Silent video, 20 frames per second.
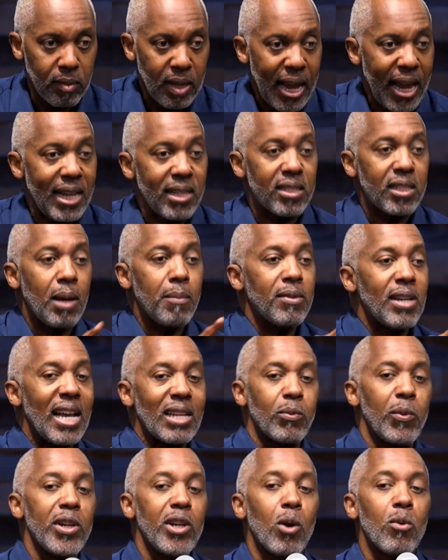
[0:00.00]
And
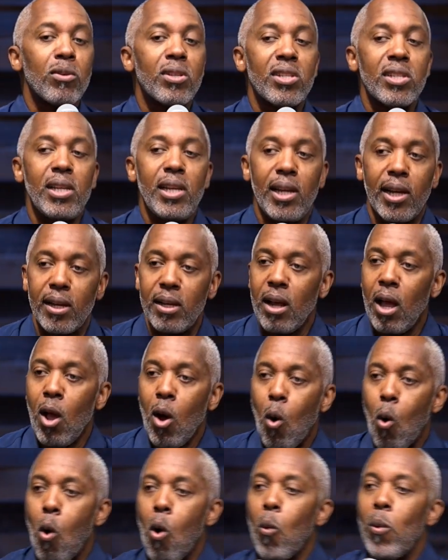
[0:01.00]
sometimes we don't see it,
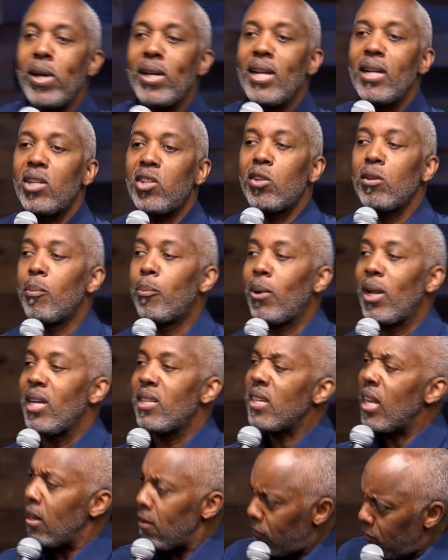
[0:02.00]
or we get to a
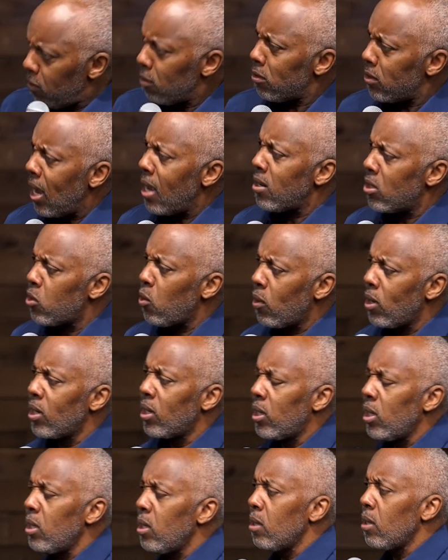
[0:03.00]
place and it feels kind of sort of
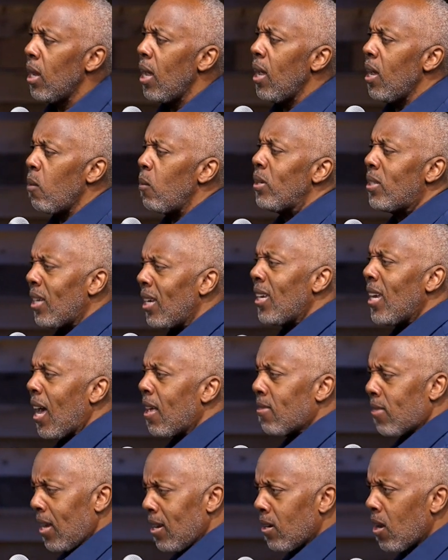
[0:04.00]
good, and we say, yeah, I
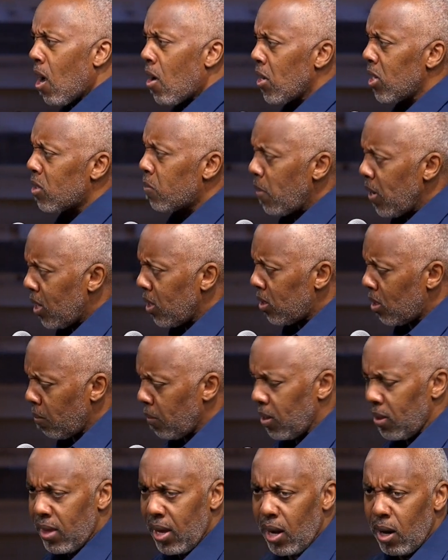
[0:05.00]
think God is speaking to
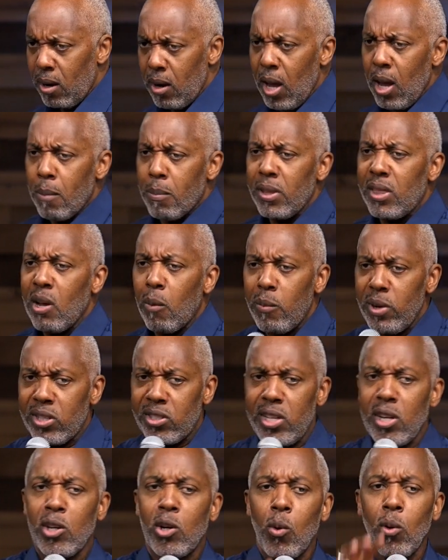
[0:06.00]
me there, but then we
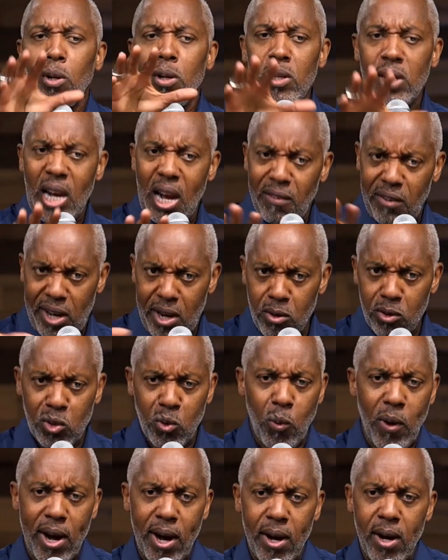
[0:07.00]
still go look at
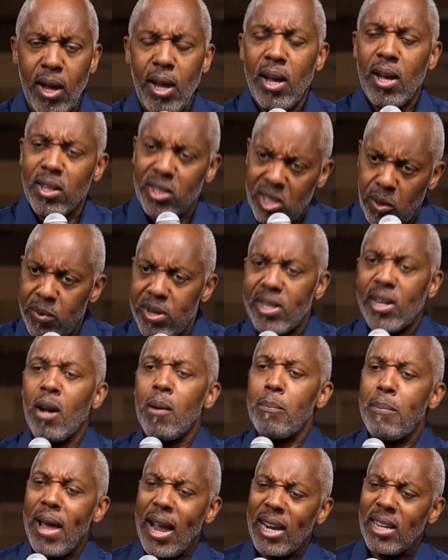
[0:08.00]
elsewhere until we
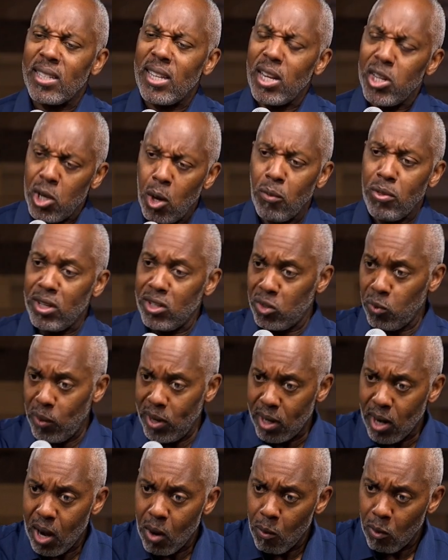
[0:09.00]
come back and say, no, this is where
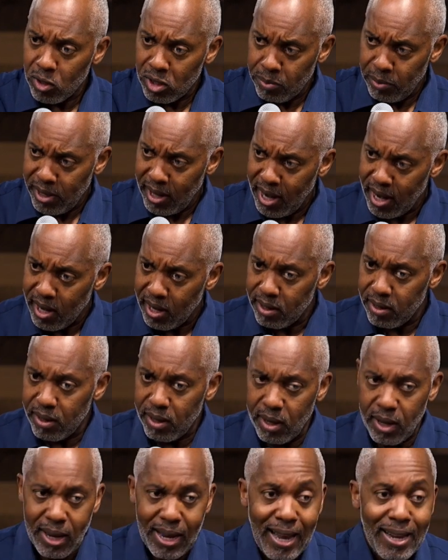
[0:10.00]
God wants me at.
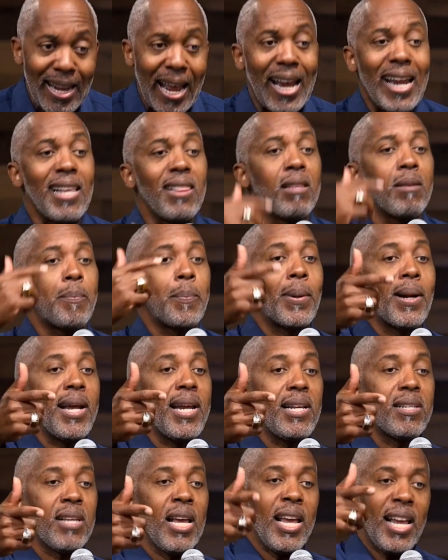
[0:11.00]
Now, in the
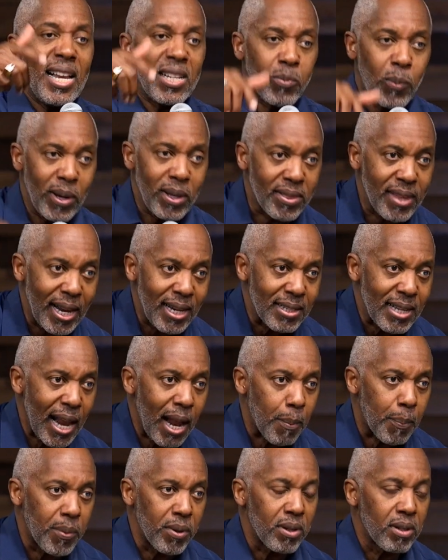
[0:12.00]
place is where things
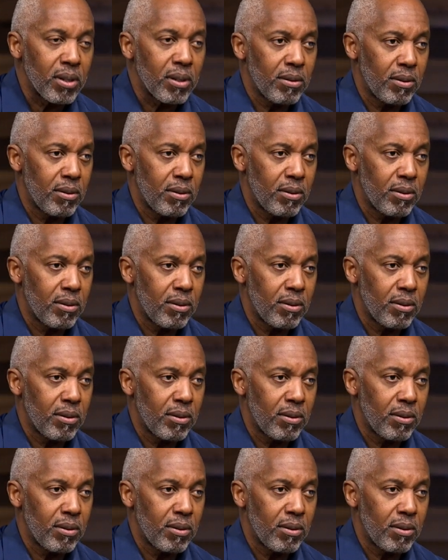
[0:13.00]
happen.